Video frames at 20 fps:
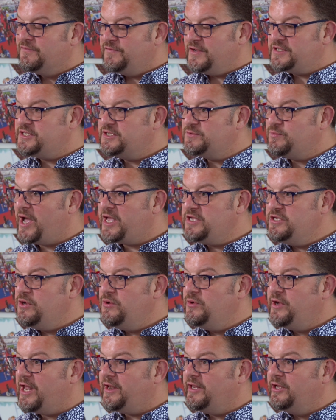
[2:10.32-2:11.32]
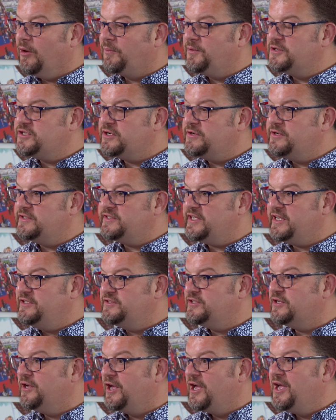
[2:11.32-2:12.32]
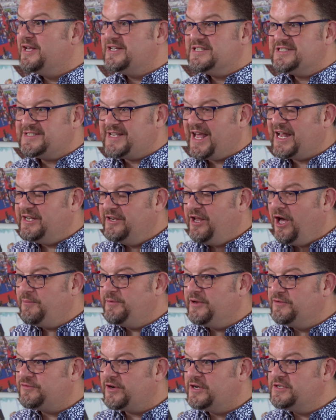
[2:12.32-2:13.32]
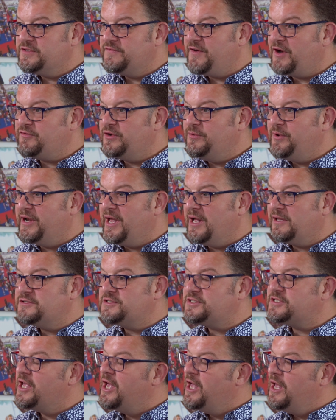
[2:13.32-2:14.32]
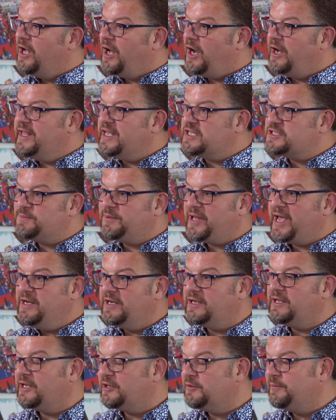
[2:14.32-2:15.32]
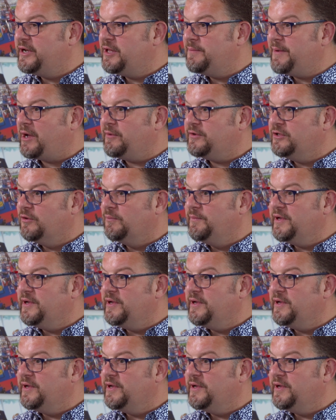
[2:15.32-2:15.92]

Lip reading: This is where you get the opportunity to stand up in front of everyone else and explain a little bit about your